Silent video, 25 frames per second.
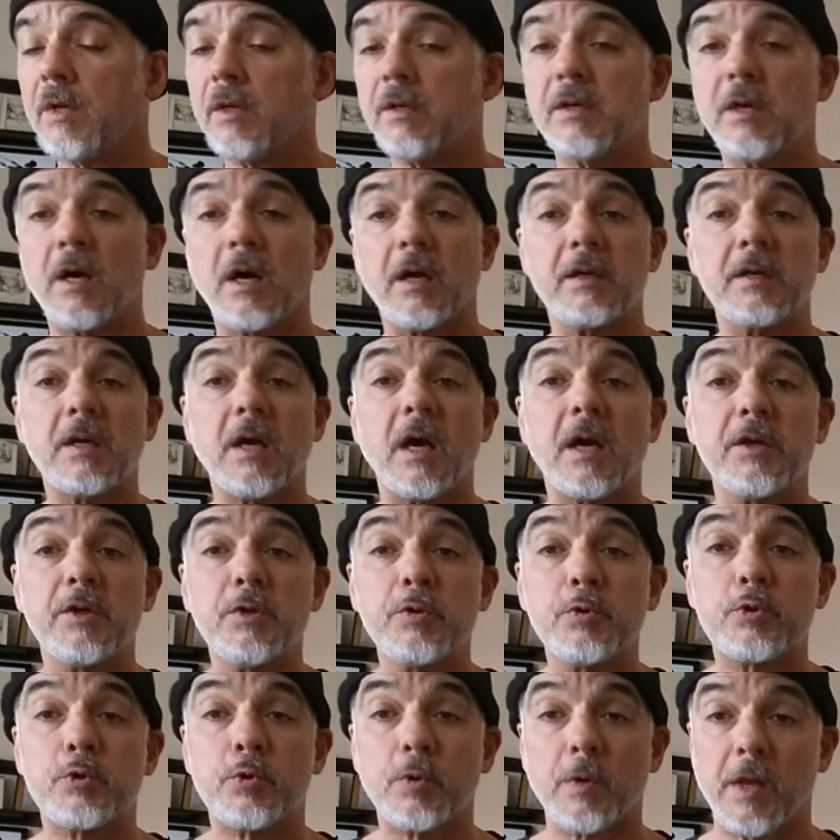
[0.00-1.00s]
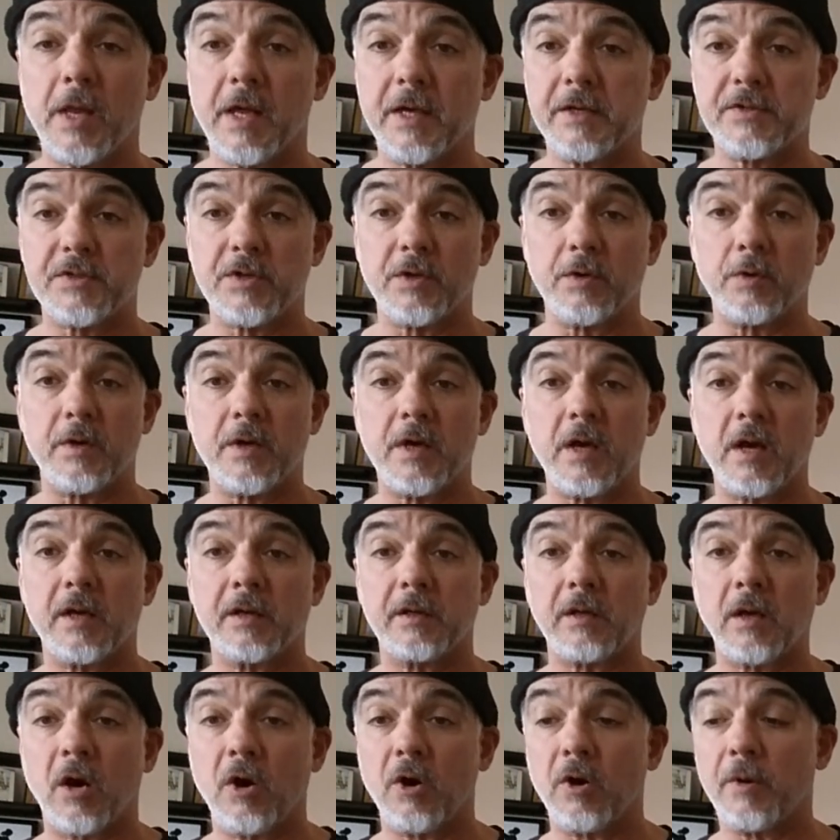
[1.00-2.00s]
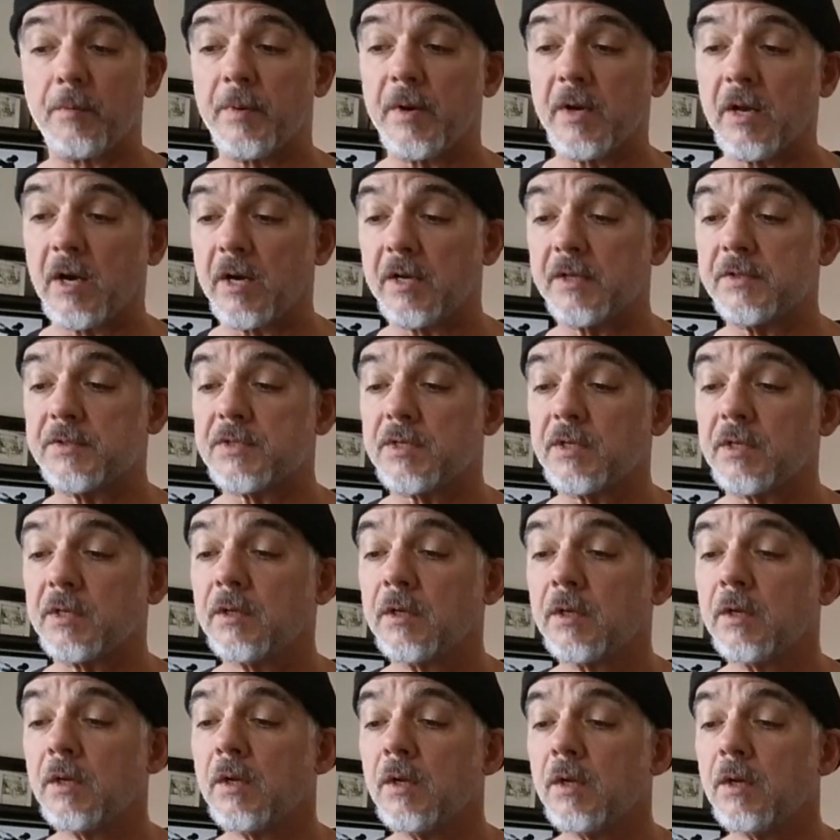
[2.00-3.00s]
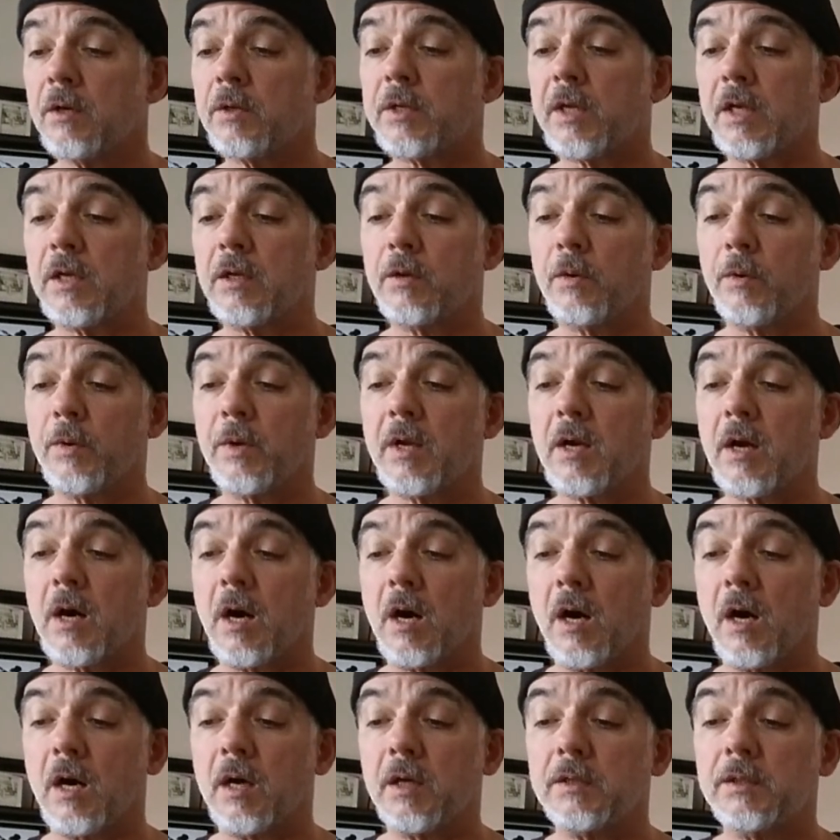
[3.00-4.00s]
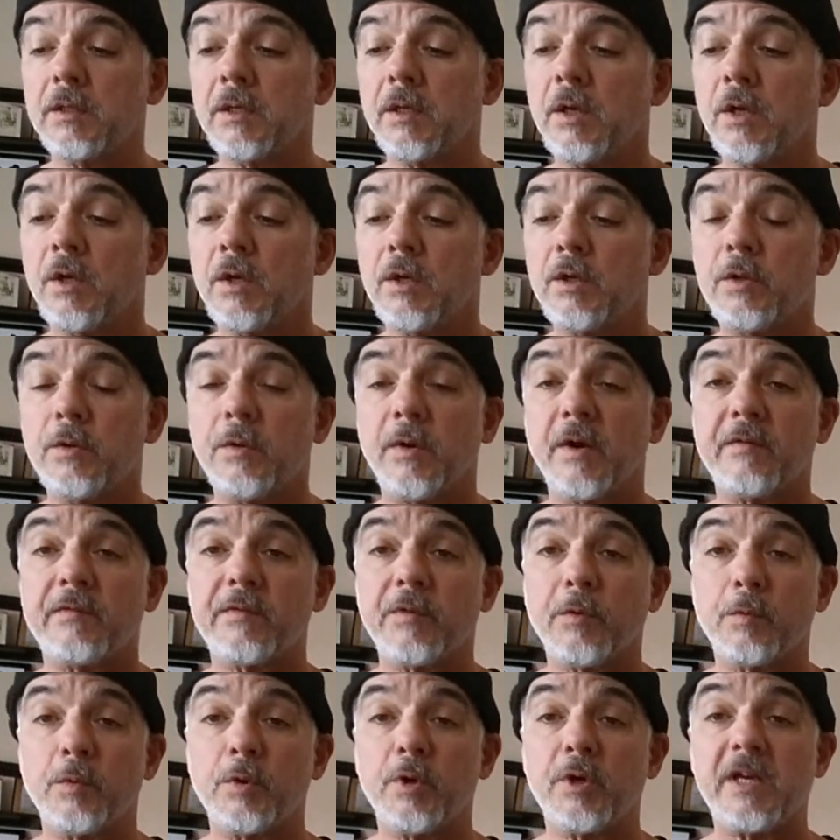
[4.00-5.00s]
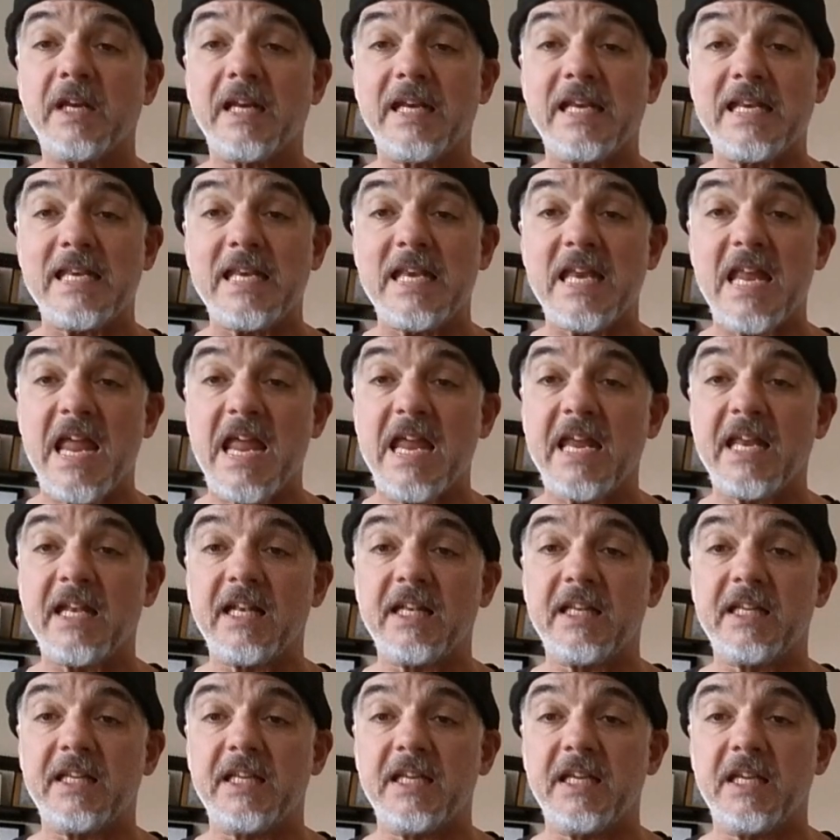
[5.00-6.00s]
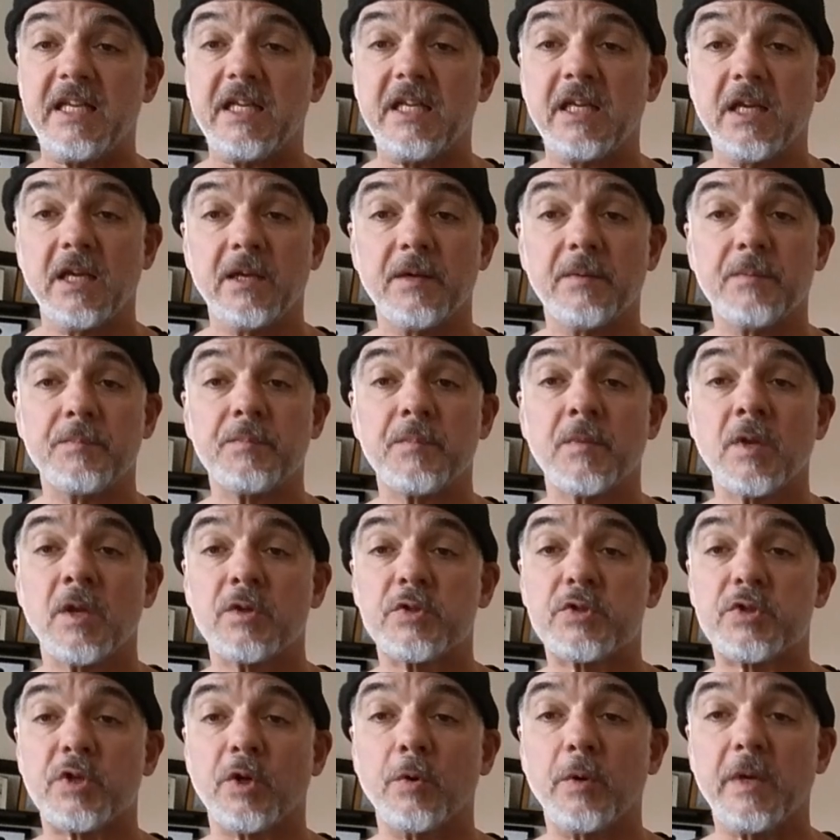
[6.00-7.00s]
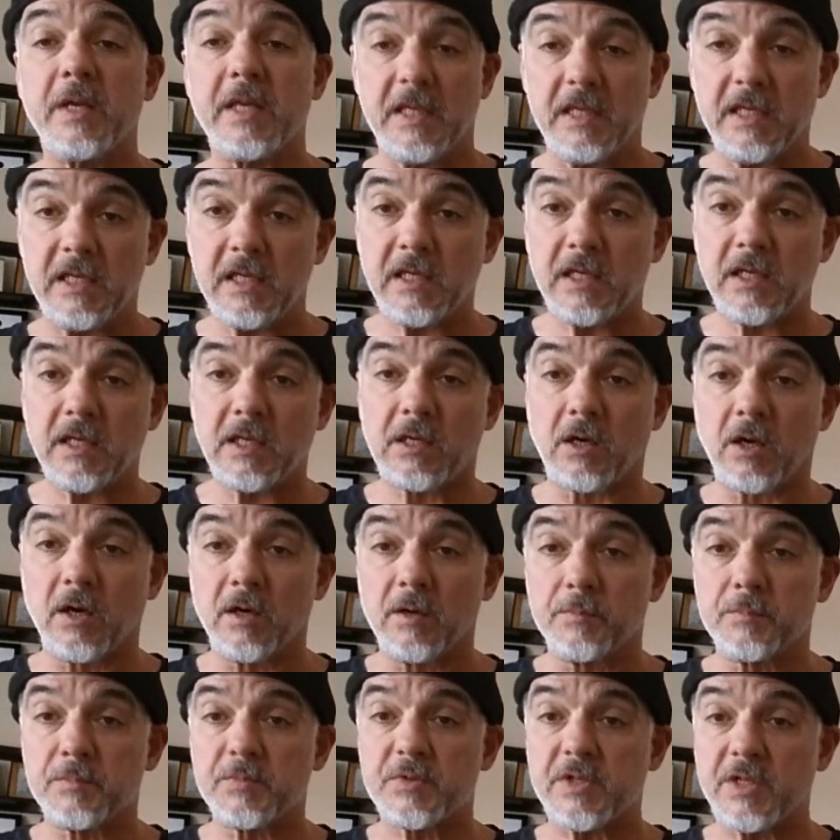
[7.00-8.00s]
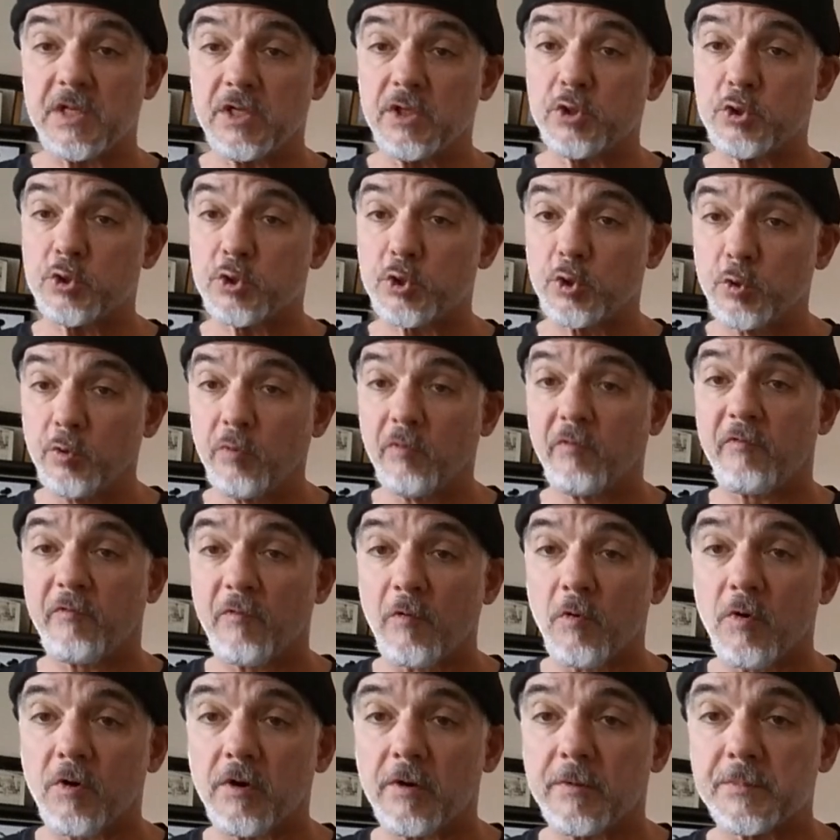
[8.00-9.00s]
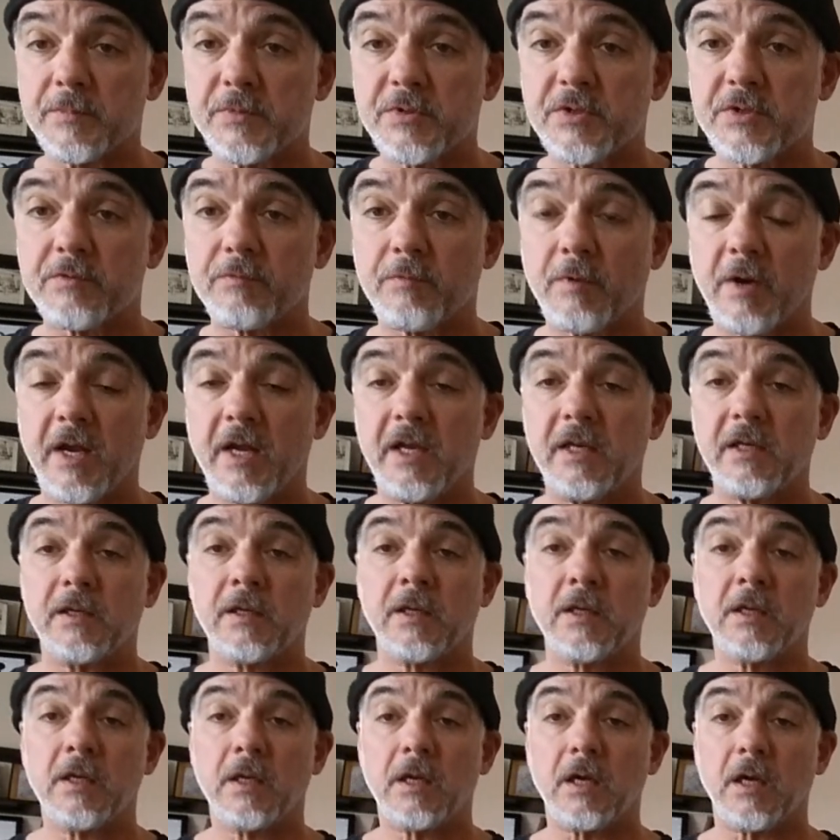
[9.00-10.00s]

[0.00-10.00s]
neutralizing or not harmonizing. Okay, going on, you have the word negli. So E comes in two forms, right?